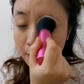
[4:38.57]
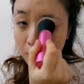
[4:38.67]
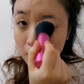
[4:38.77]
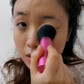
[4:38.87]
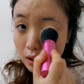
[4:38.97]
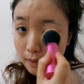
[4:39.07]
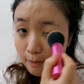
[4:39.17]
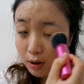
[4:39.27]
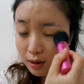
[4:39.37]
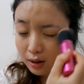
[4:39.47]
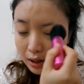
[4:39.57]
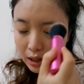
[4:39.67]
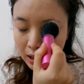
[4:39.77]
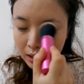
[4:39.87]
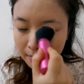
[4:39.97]
Most importantly
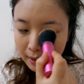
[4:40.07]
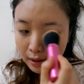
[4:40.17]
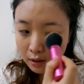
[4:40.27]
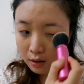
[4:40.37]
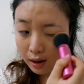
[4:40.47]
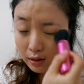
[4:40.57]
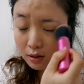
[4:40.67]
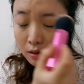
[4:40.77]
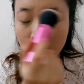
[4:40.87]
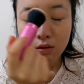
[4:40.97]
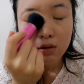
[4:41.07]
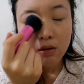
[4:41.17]
is my under eye circles,